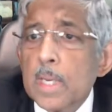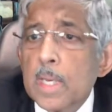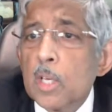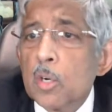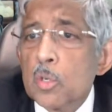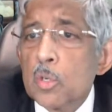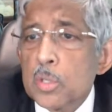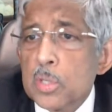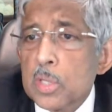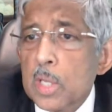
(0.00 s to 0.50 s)

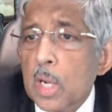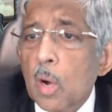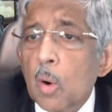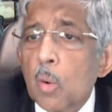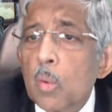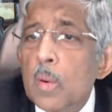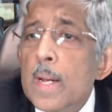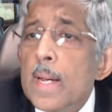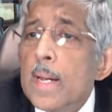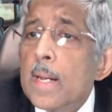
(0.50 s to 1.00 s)
heroes
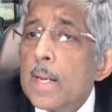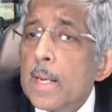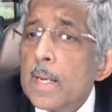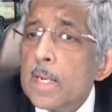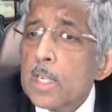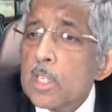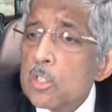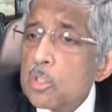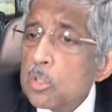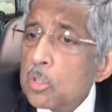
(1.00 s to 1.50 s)
now.
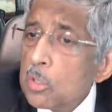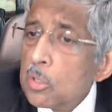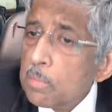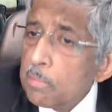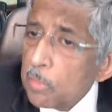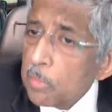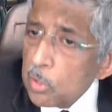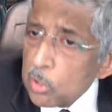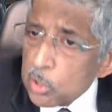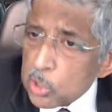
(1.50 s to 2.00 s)

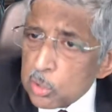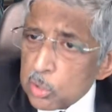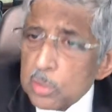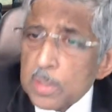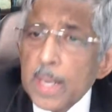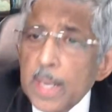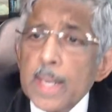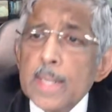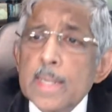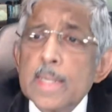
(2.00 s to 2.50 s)
So you
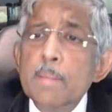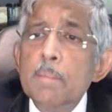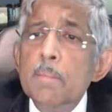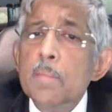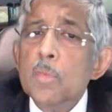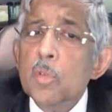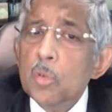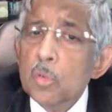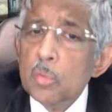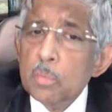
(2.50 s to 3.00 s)
should take them.
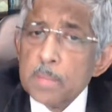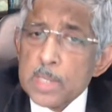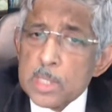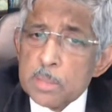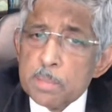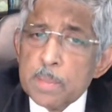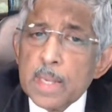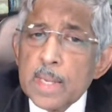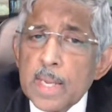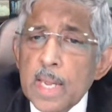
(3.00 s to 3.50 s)
You
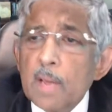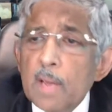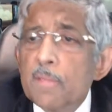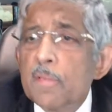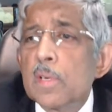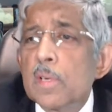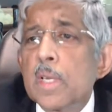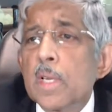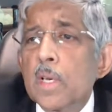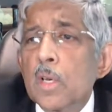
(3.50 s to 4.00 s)
must be
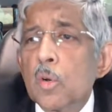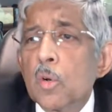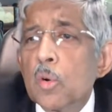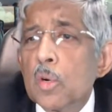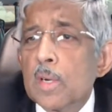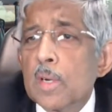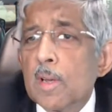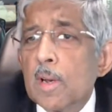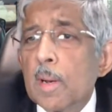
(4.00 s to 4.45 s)
careful that you don't